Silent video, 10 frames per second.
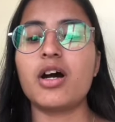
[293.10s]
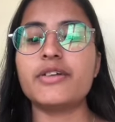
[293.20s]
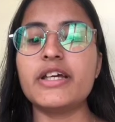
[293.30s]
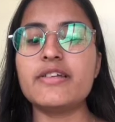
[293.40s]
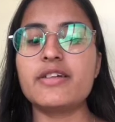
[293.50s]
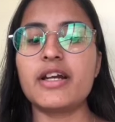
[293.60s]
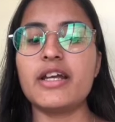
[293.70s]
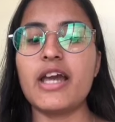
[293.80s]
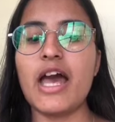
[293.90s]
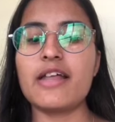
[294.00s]
This
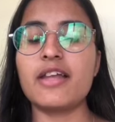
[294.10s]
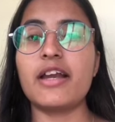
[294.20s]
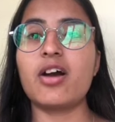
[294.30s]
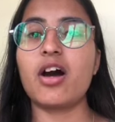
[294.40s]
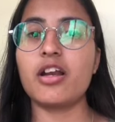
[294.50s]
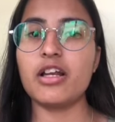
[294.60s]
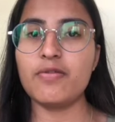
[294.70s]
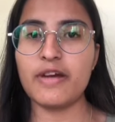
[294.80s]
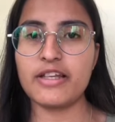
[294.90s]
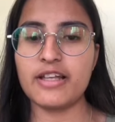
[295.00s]
study has an early
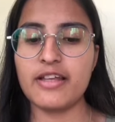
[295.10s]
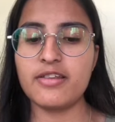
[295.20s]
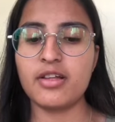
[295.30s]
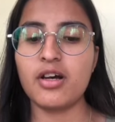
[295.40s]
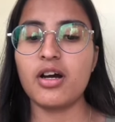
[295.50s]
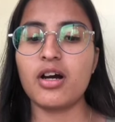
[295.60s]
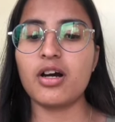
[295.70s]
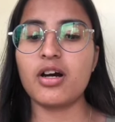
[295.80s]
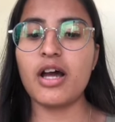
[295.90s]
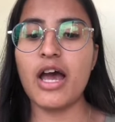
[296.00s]
phases
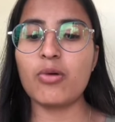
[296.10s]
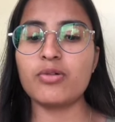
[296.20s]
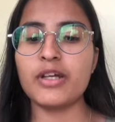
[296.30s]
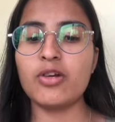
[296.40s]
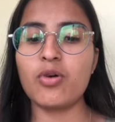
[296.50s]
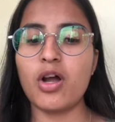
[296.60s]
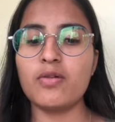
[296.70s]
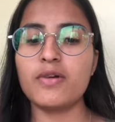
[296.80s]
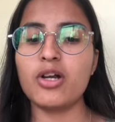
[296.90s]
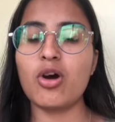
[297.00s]
have
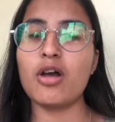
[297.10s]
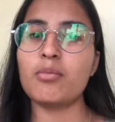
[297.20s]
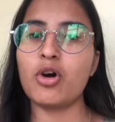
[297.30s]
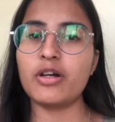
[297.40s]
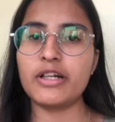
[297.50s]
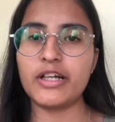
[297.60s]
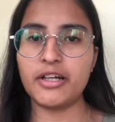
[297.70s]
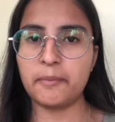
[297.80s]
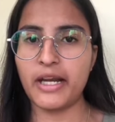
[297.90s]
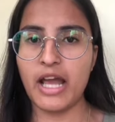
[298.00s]
involved one or more
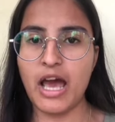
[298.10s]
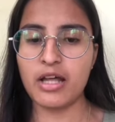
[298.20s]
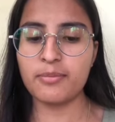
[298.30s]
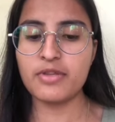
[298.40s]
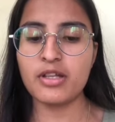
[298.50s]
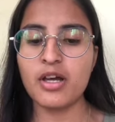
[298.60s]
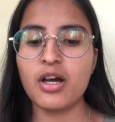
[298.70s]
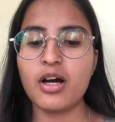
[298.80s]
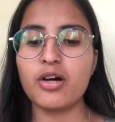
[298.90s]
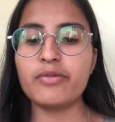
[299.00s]
treatment arms
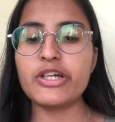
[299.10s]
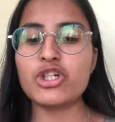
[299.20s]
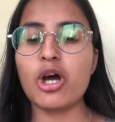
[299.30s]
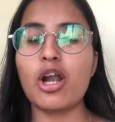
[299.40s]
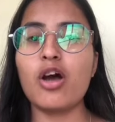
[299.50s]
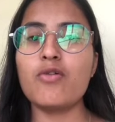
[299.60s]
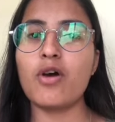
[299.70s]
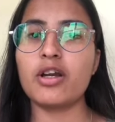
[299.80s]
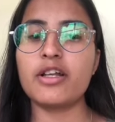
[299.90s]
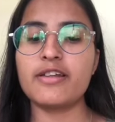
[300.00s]
which allow
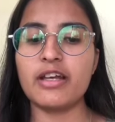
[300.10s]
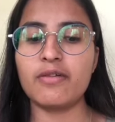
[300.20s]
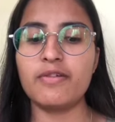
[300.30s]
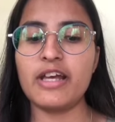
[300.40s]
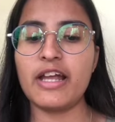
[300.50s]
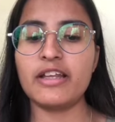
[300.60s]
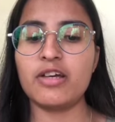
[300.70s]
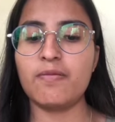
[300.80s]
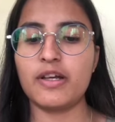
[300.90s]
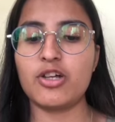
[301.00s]
for the safety and
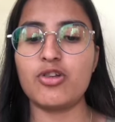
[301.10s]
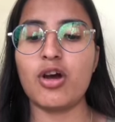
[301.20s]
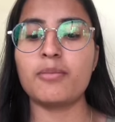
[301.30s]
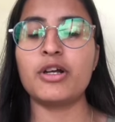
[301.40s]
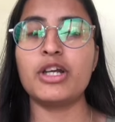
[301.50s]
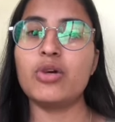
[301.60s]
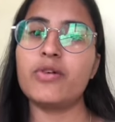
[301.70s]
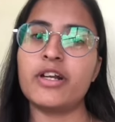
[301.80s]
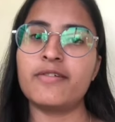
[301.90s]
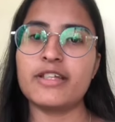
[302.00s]
the efficacy of the new
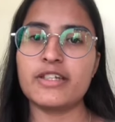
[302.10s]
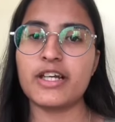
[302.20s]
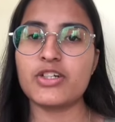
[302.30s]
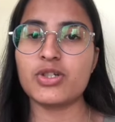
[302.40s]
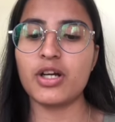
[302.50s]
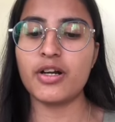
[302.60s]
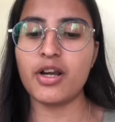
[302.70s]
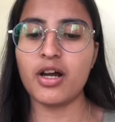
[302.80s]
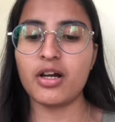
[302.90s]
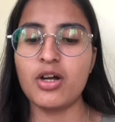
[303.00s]
investigational
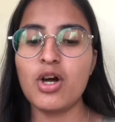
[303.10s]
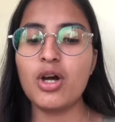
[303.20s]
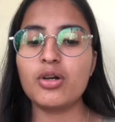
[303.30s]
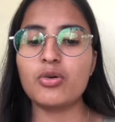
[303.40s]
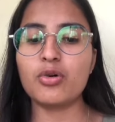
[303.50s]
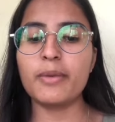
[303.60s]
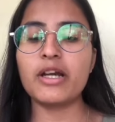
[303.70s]
drug to be